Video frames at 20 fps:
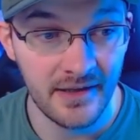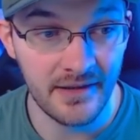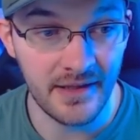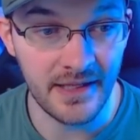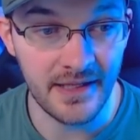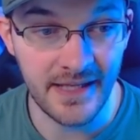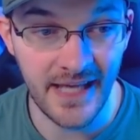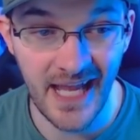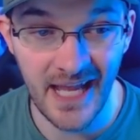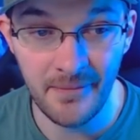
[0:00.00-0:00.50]

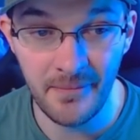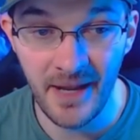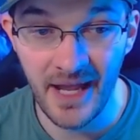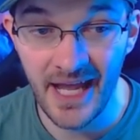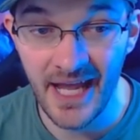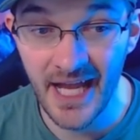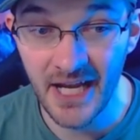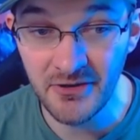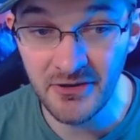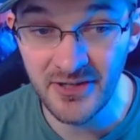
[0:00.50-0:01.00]
the game
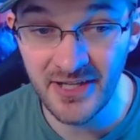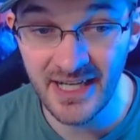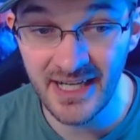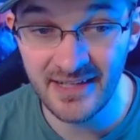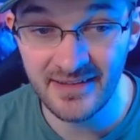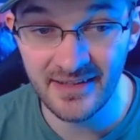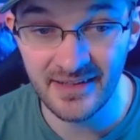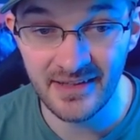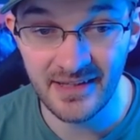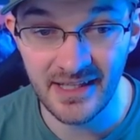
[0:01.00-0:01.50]

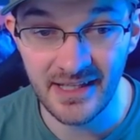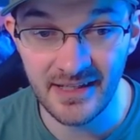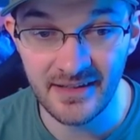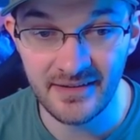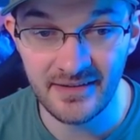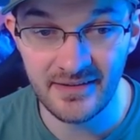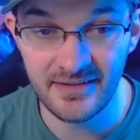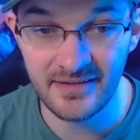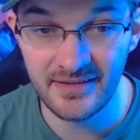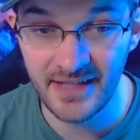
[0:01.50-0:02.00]
aggregates the
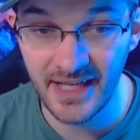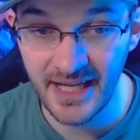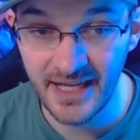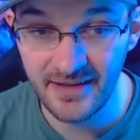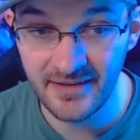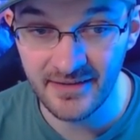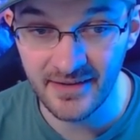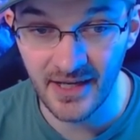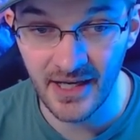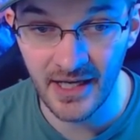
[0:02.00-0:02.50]

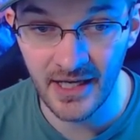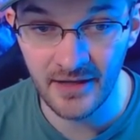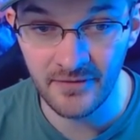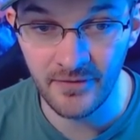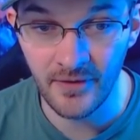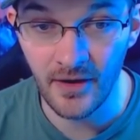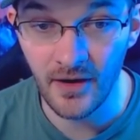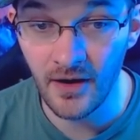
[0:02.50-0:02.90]
states of